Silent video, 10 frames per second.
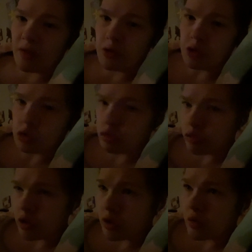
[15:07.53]

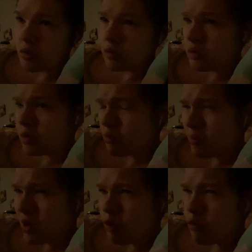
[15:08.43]
shorter than the
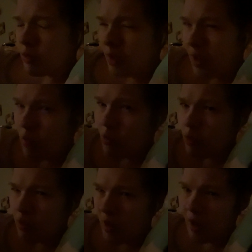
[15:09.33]
window, like it
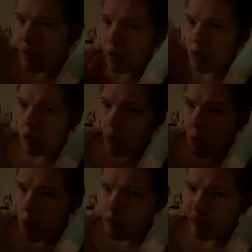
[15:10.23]
won't like go
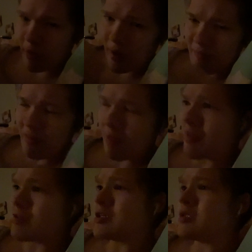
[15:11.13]
over it, if that
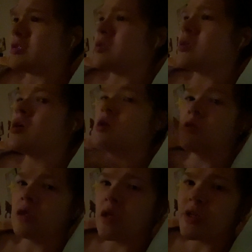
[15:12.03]
makes sense.
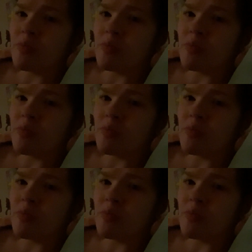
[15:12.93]
So then each